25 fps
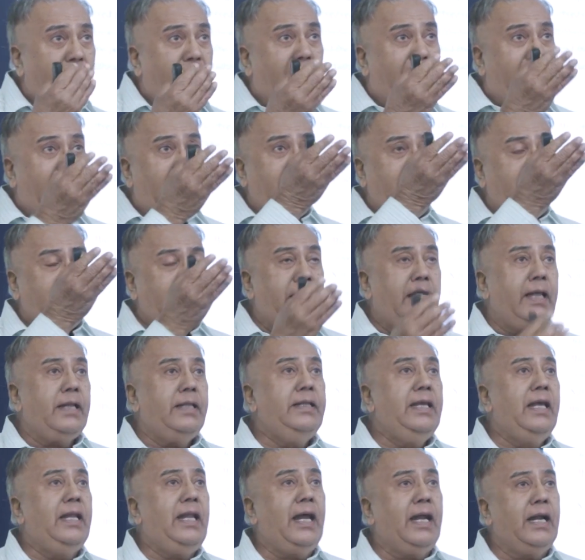And
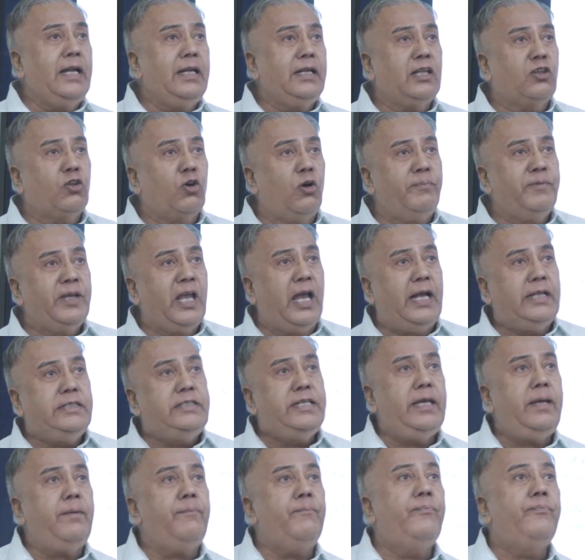Nilakanta
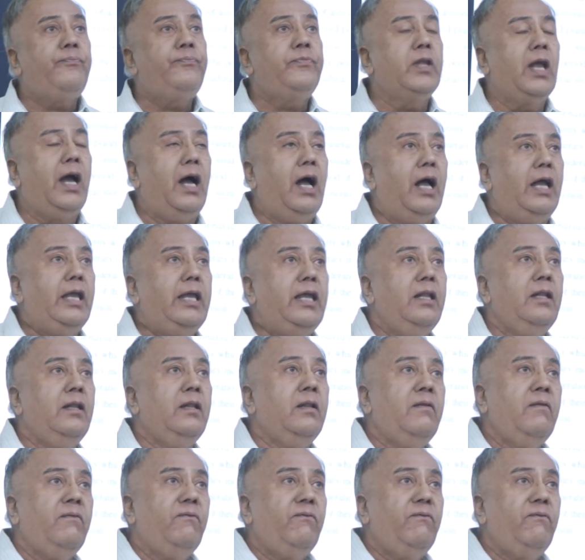Somyaji, in